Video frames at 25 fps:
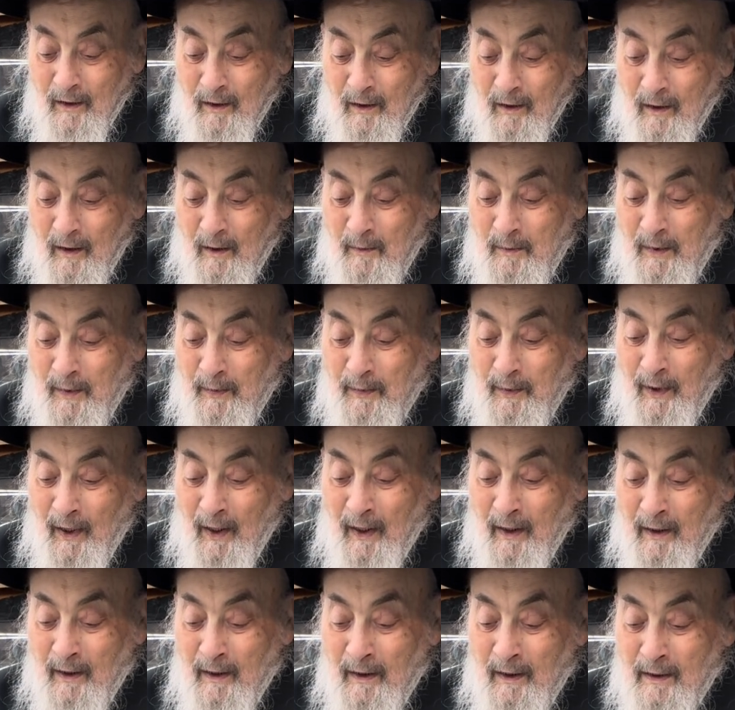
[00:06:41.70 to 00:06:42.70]

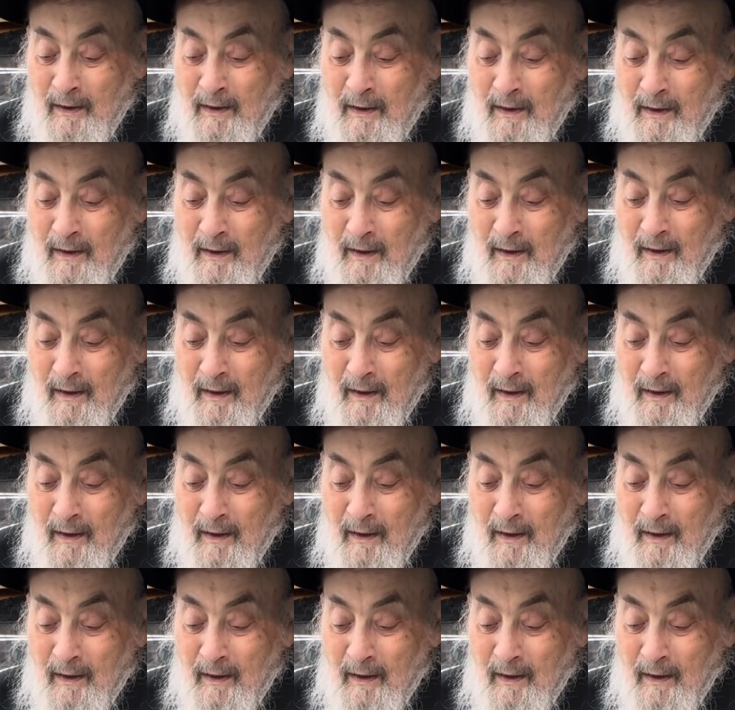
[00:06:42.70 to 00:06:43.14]
Ubebrachas